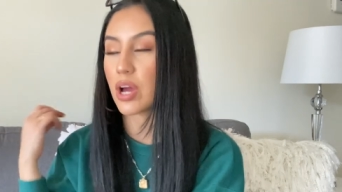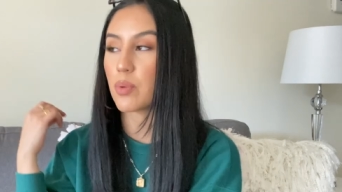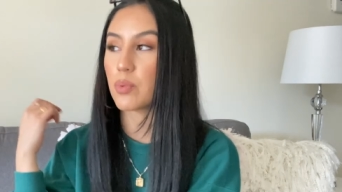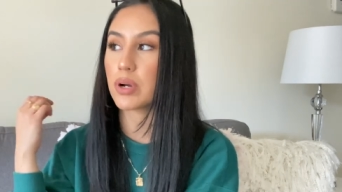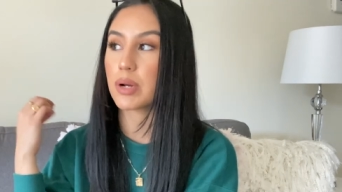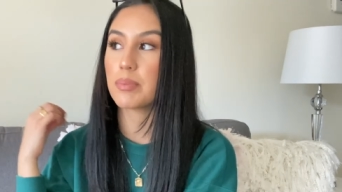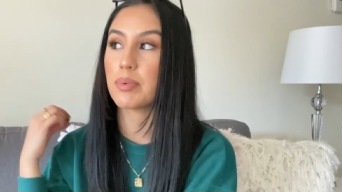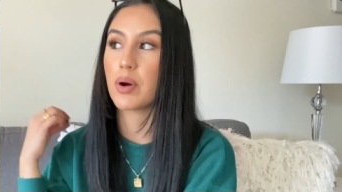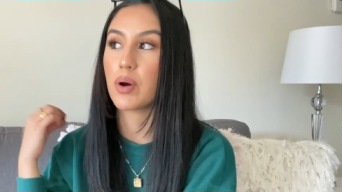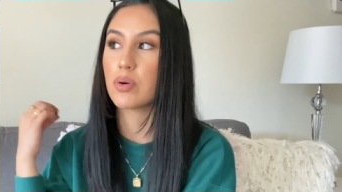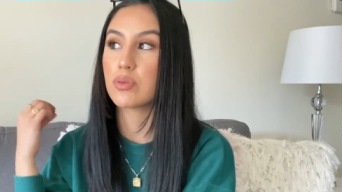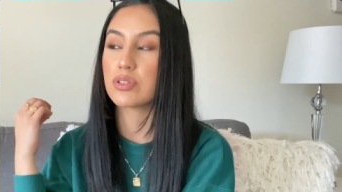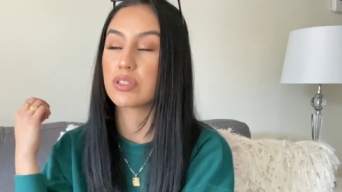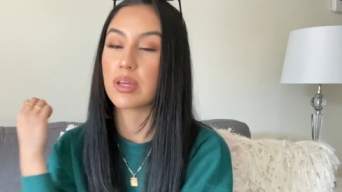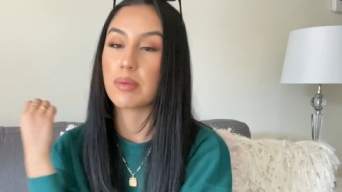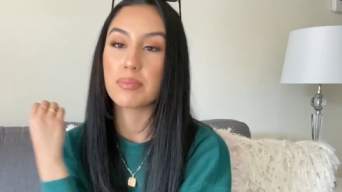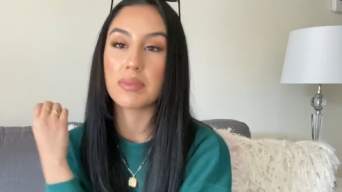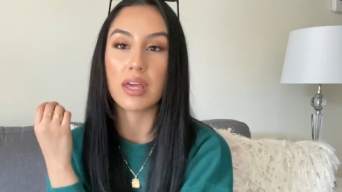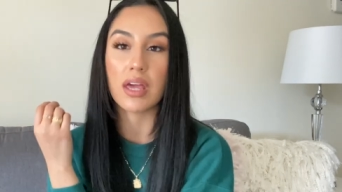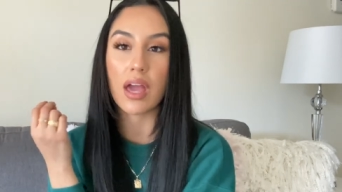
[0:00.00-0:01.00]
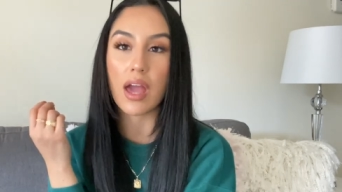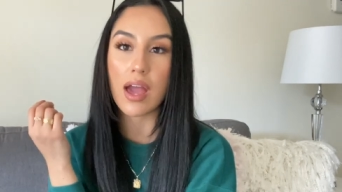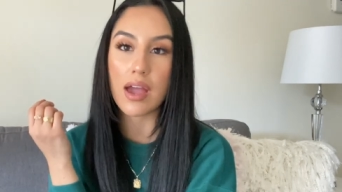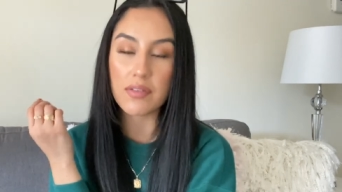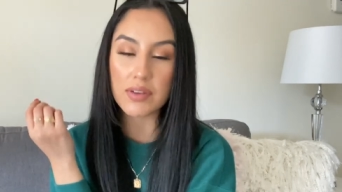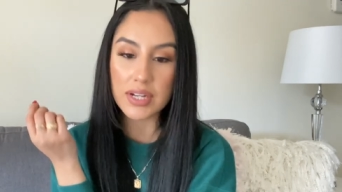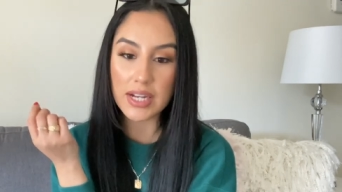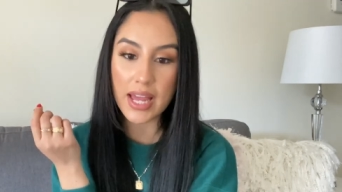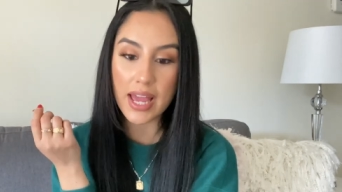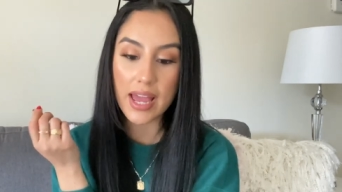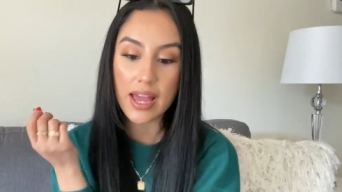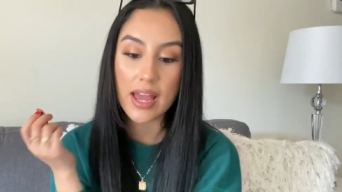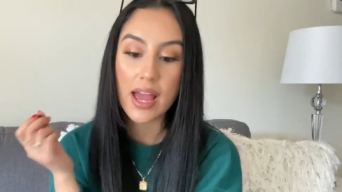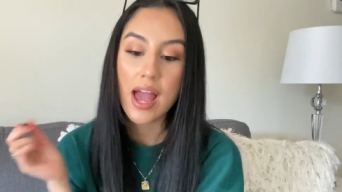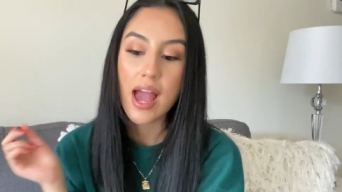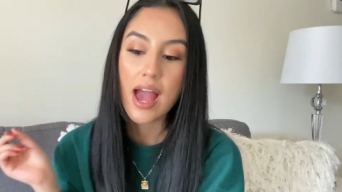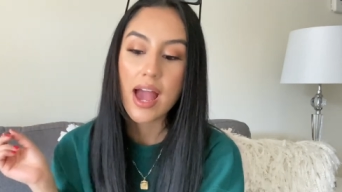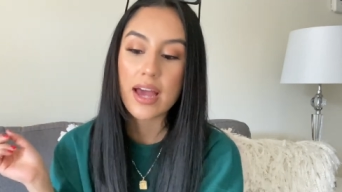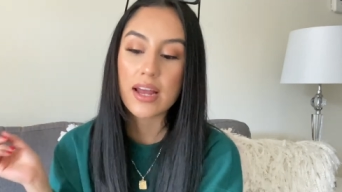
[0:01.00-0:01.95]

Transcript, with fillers: I wanna post something every day.